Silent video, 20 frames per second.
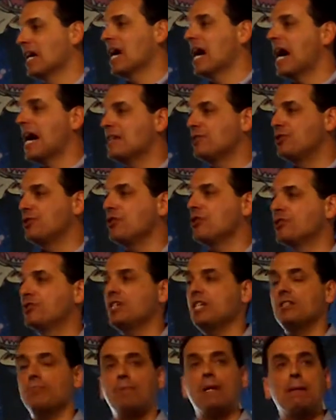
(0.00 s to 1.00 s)
I do
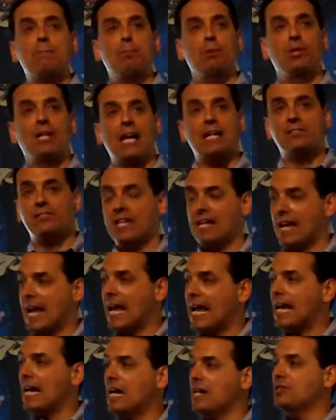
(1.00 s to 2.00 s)
see people as they
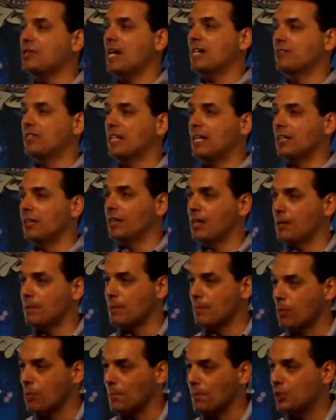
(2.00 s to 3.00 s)
age, as they get a little
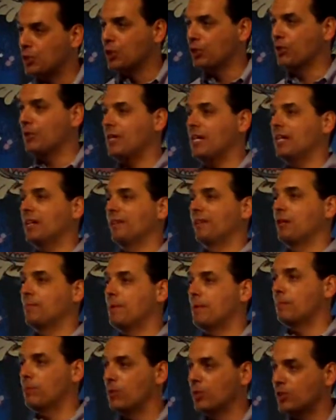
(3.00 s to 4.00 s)
bit more maturity and a little
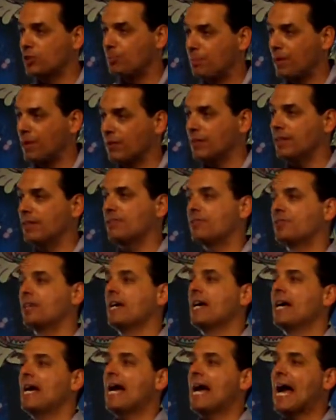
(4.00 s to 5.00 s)
bit more experience,
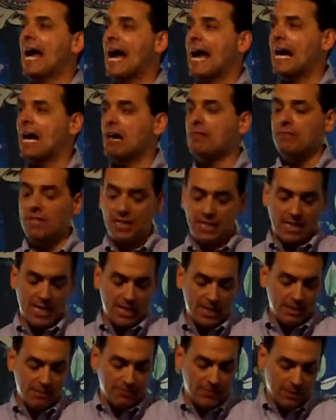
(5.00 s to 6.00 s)
have a
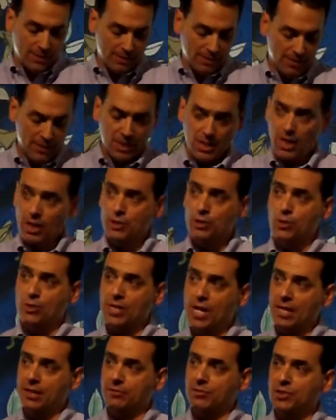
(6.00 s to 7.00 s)
kind of a new
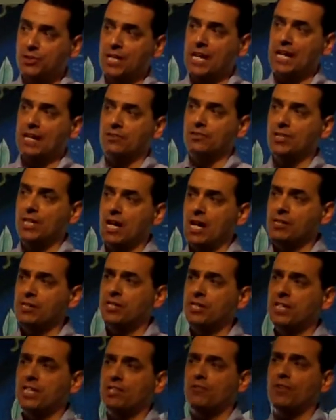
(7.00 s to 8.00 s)
kind of stance. The other
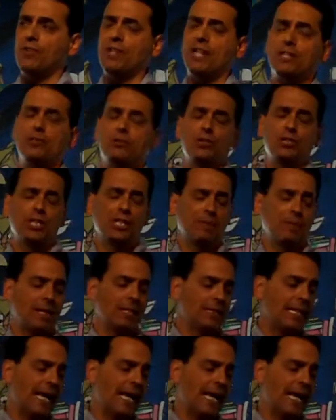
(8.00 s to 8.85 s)
thing that's very interesting about